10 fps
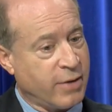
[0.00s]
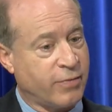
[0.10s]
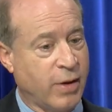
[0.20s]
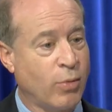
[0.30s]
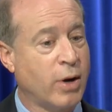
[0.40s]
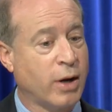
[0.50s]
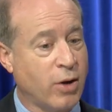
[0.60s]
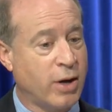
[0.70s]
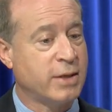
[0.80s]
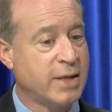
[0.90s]
If they want to
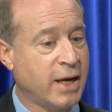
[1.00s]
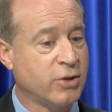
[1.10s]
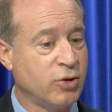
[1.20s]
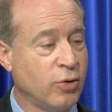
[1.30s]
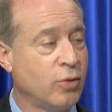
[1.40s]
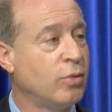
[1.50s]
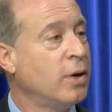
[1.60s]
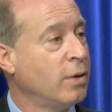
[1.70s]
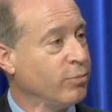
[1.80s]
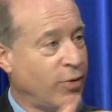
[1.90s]
contact you
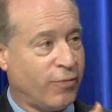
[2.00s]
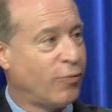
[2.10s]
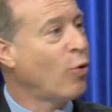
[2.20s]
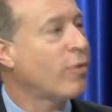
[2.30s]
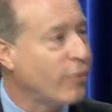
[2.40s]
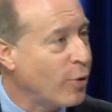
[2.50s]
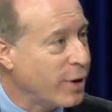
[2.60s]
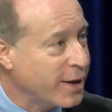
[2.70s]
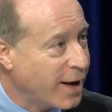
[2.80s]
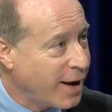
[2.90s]
before
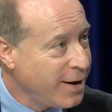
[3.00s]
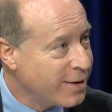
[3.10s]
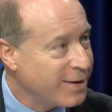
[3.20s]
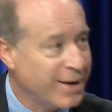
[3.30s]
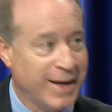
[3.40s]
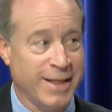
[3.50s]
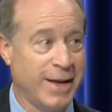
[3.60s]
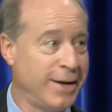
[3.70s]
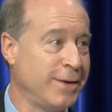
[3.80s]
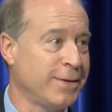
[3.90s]
voting day, and
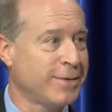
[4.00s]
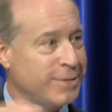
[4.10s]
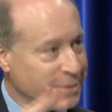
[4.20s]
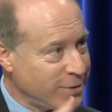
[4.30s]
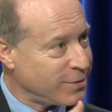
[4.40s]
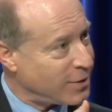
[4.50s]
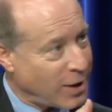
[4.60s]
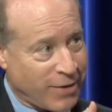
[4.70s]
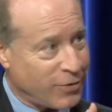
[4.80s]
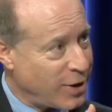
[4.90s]
then they'll
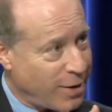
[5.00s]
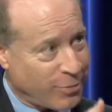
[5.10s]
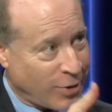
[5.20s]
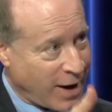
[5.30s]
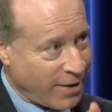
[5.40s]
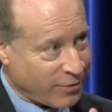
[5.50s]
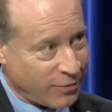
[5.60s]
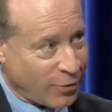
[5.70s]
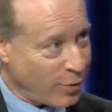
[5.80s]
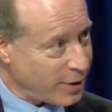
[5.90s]
have your number after
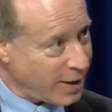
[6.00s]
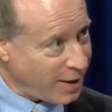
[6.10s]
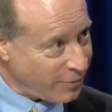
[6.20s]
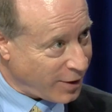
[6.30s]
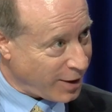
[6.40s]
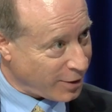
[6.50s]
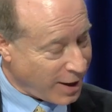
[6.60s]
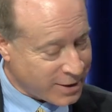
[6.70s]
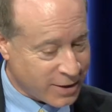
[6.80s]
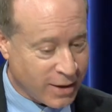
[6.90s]
voting day if you get
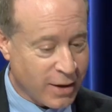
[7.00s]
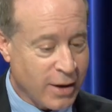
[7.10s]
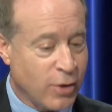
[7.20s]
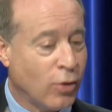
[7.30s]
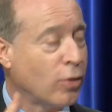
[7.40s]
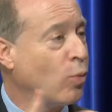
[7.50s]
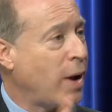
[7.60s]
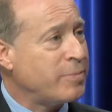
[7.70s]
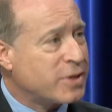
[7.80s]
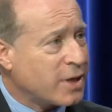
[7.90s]
elected, or
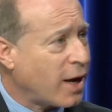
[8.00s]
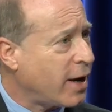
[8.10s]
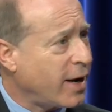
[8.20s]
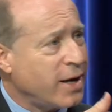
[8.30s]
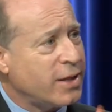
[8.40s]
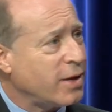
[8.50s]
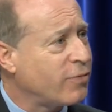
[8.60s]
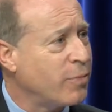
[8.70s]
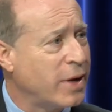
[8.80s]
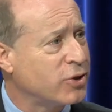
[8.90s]
website, any of the
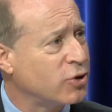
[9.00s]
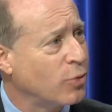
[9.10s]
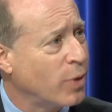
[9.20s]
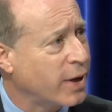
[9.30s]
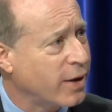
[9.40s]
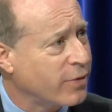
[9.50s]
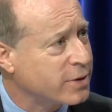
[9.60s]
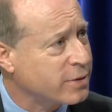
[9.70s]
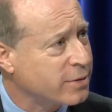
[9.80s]
information you want to give us.